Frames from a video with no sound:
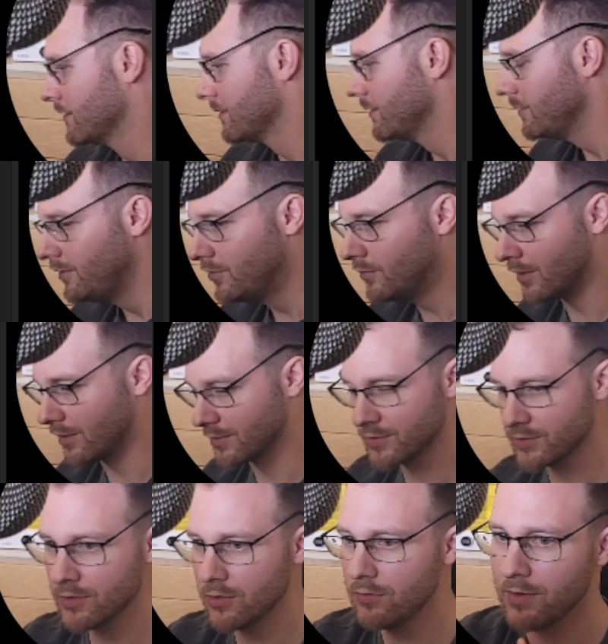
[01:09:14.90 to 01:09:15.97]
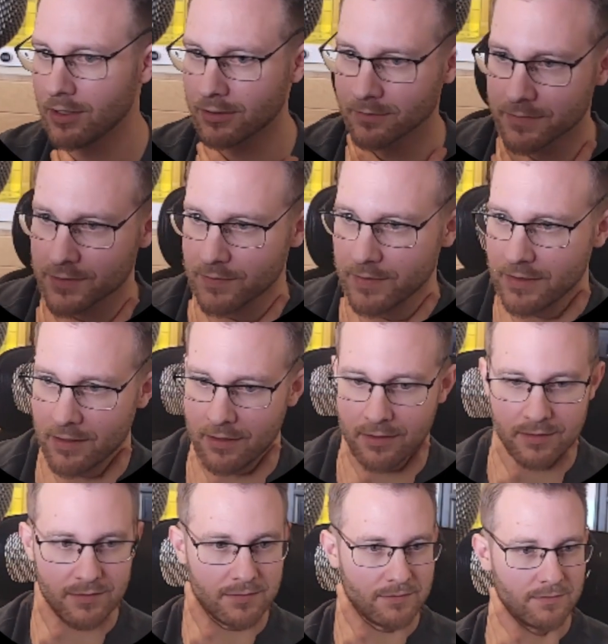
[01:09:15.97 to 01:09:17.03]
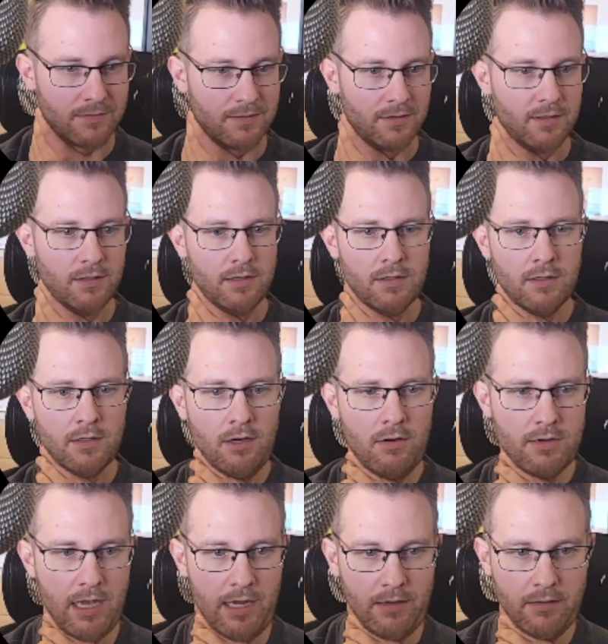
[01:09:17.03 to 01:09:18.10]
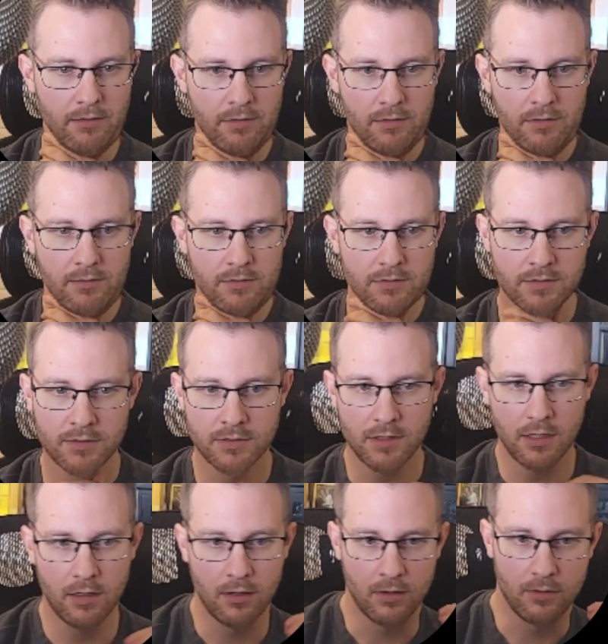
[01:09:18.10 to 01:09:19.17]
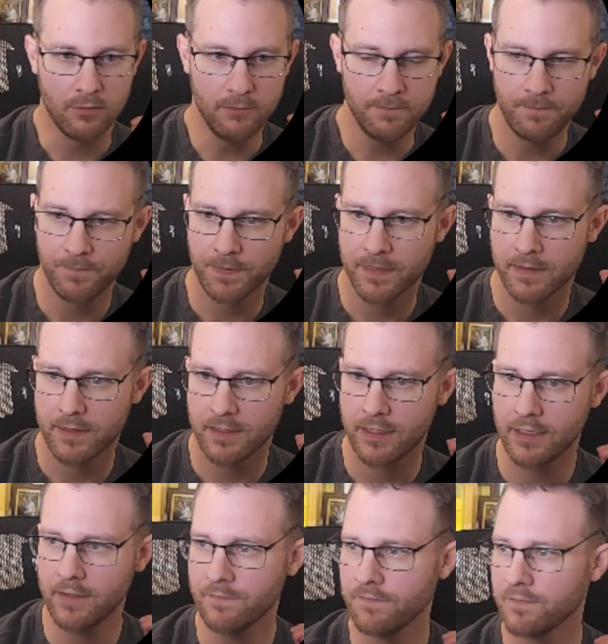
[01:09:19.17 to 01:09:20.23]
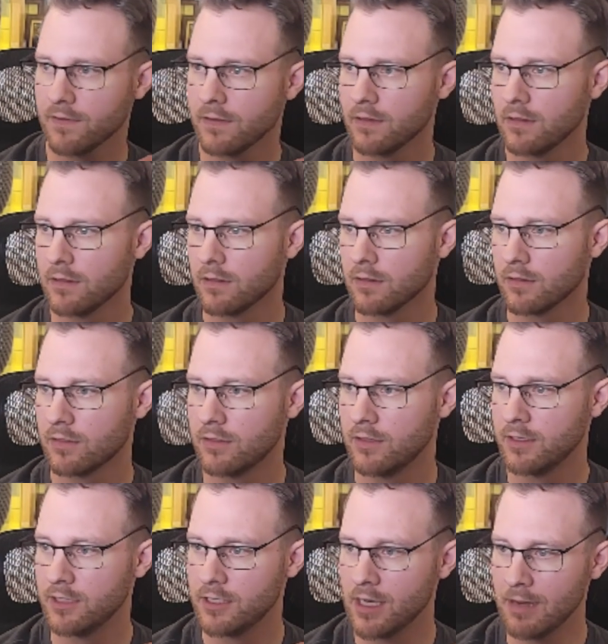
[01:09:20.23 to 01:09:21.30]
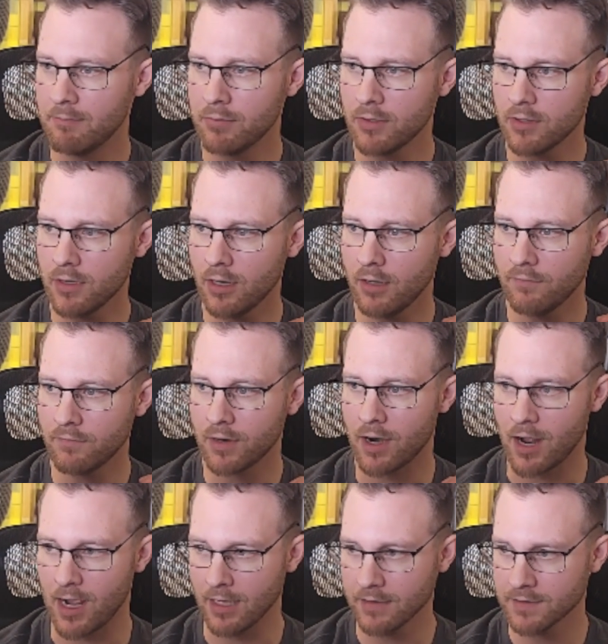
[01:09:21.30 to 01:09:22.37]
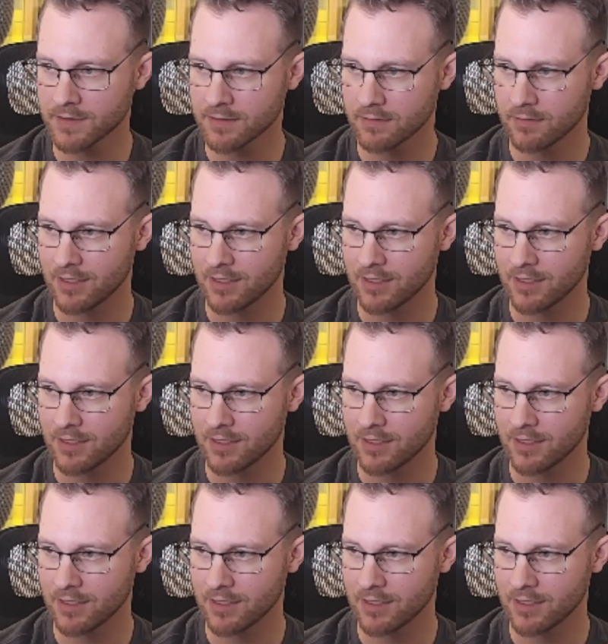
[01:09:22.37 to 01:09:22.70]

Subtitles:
You are so welcome, sweetheart. Okay, so if the number of rocks